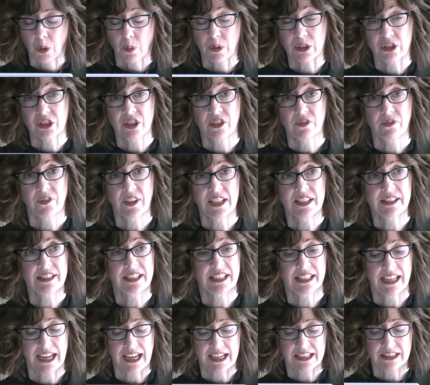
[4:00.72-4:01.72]
which
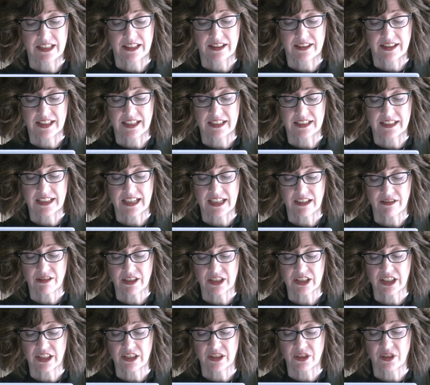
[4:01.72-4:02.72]
investigated the
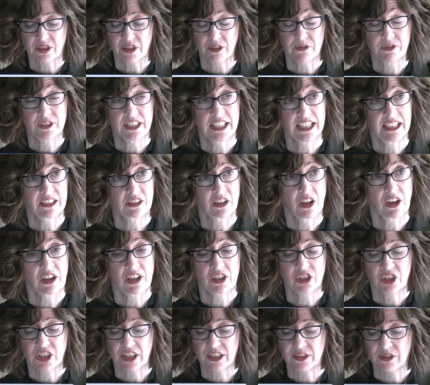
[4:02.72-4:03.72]
inheritance of
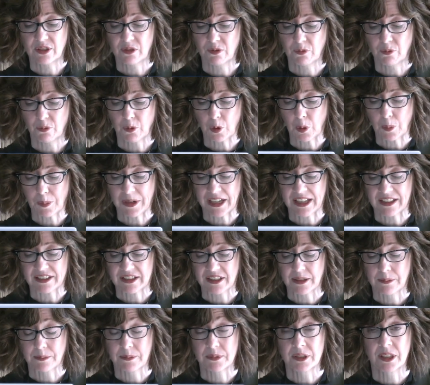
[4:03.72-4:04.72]
technologies and
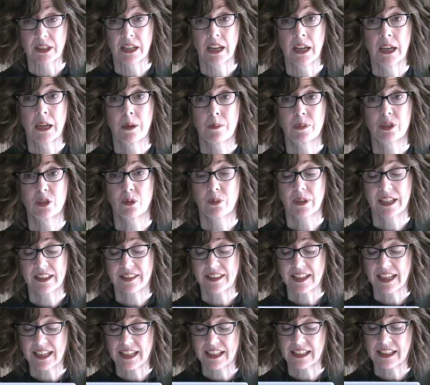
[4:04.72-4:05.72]
formalisms
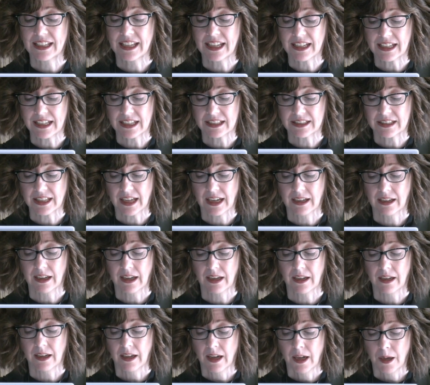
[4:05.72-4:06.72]
between the
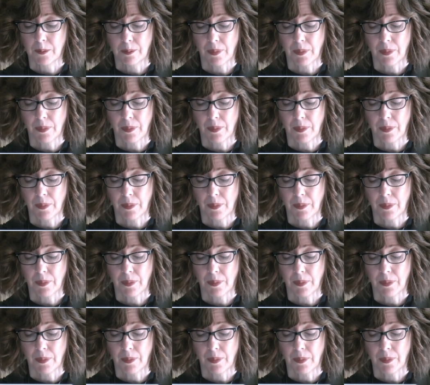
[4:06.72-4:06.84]
Kingitanga,